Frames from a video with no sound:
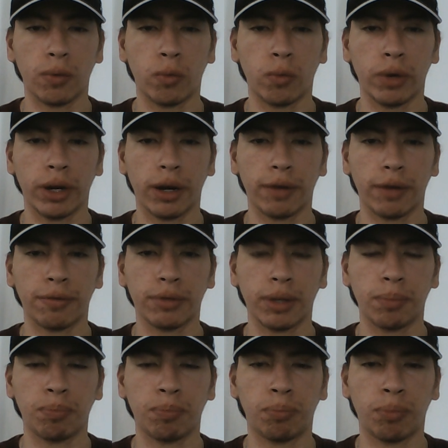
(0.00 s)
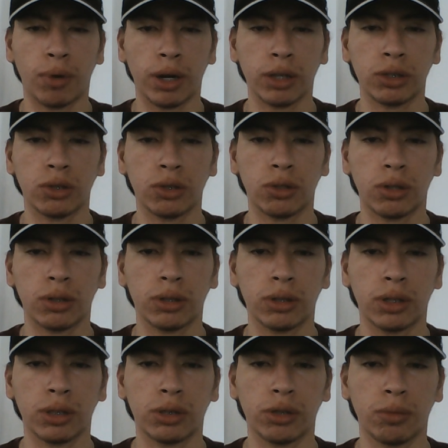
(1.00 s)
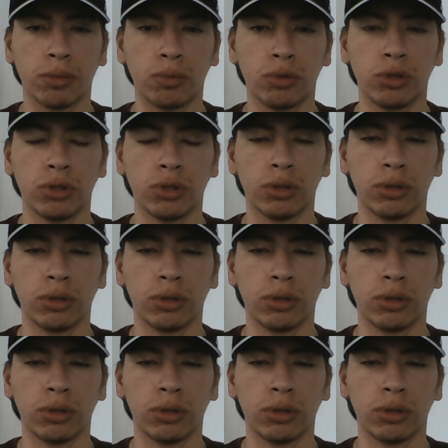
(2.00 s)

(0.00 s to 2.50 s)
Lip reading: we have the pressure distribution.